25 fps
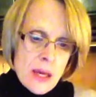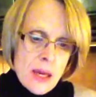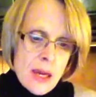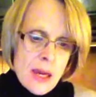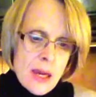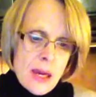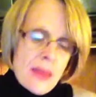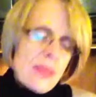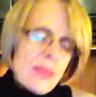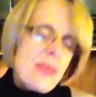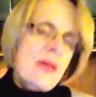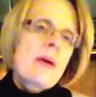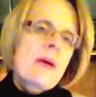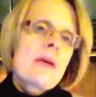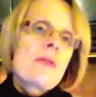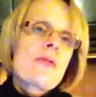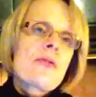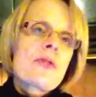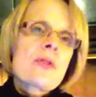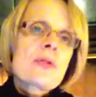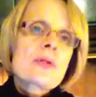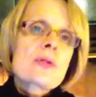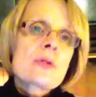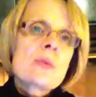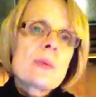the
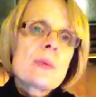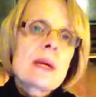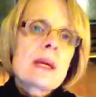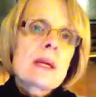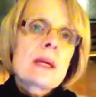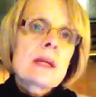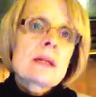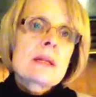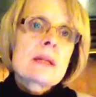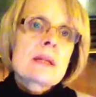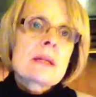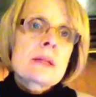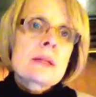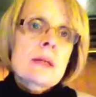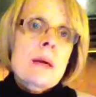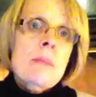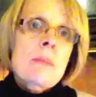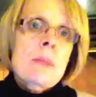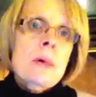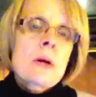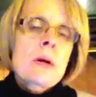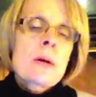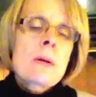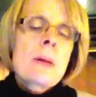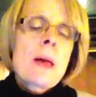first week in
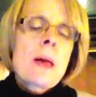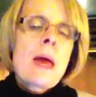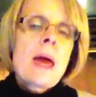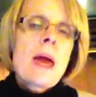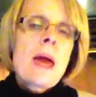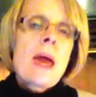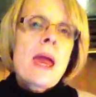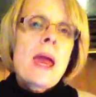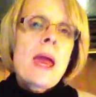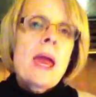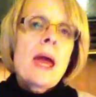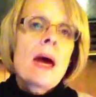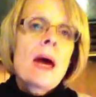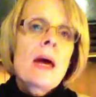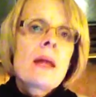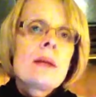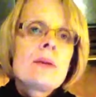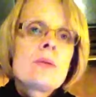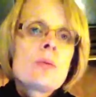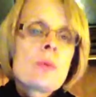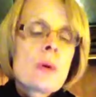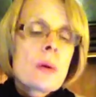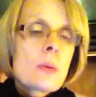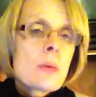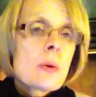December,
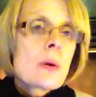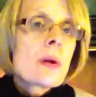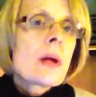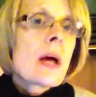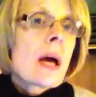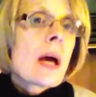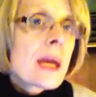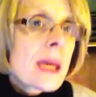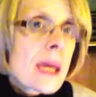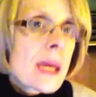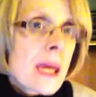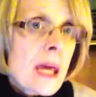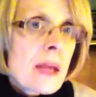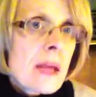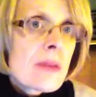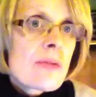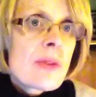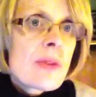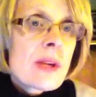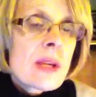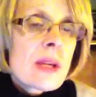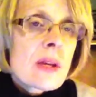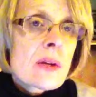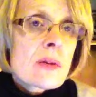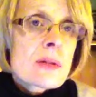and we will again
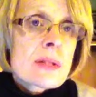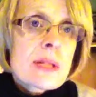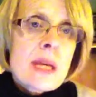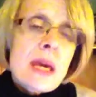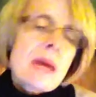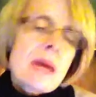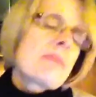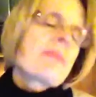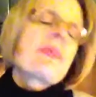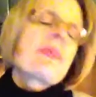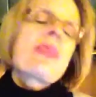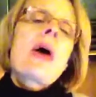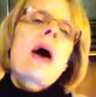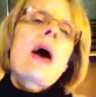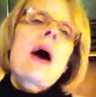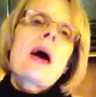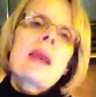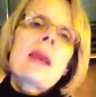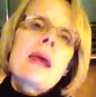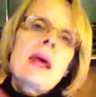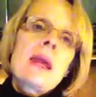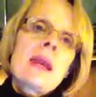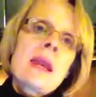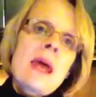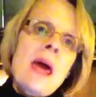videotape
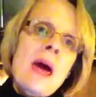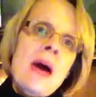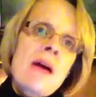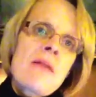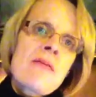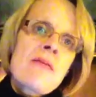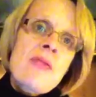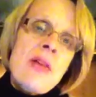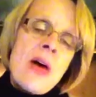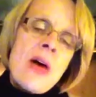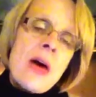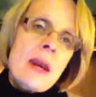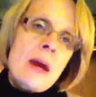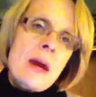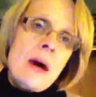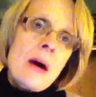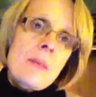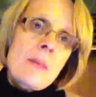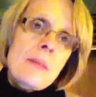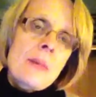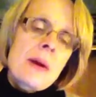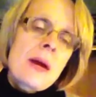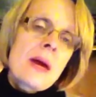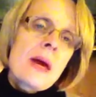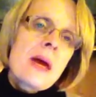that and have that
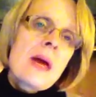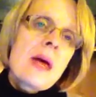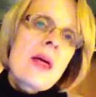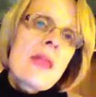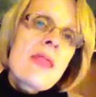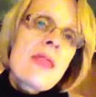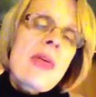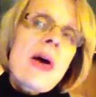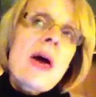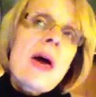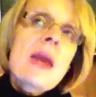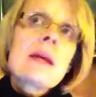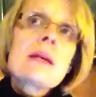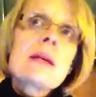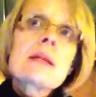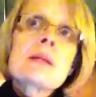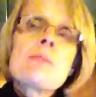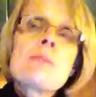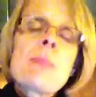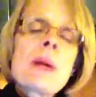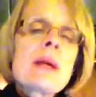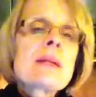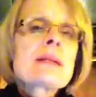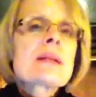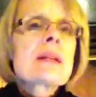up. That is
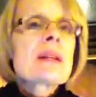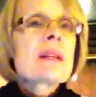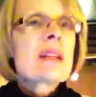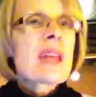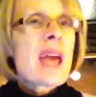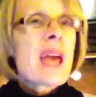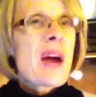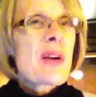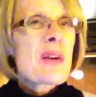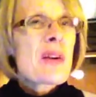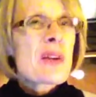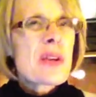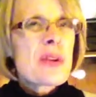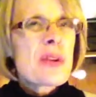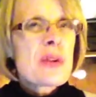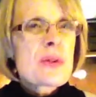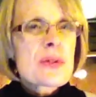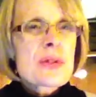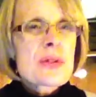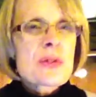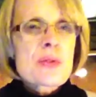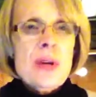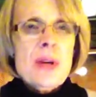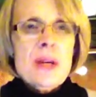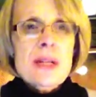basically how to
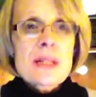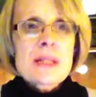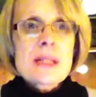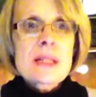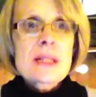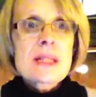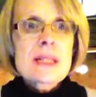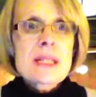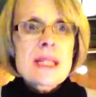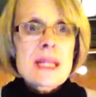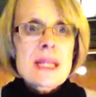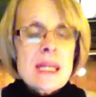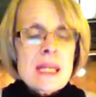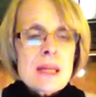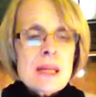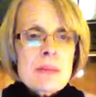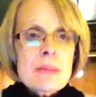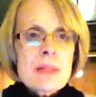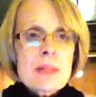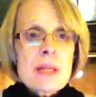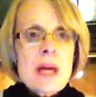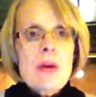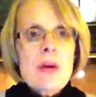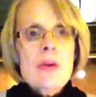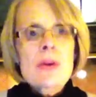use strengths in
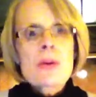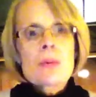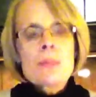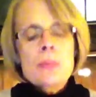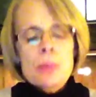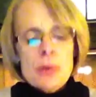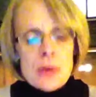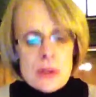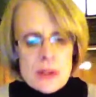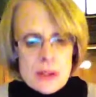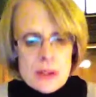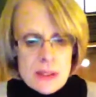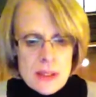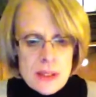teams. How do you put